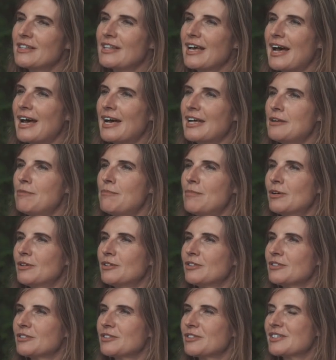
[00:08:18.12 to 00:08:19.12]
the
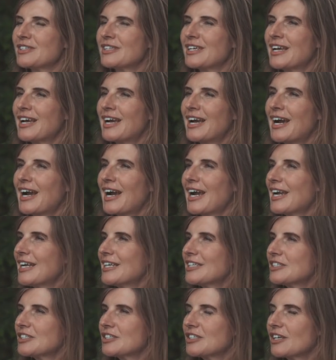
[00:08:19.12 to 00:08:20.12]
animals.
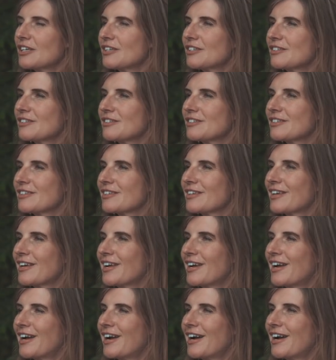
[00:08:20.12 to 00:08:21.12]
It's just,
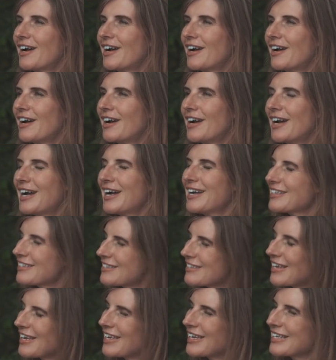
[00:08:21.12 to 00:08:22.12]
I
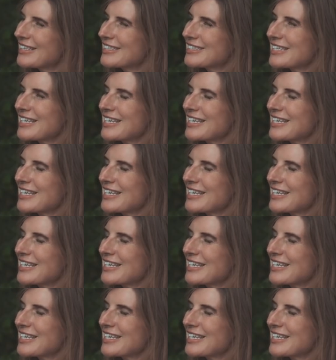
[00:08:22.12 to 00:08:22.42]
say,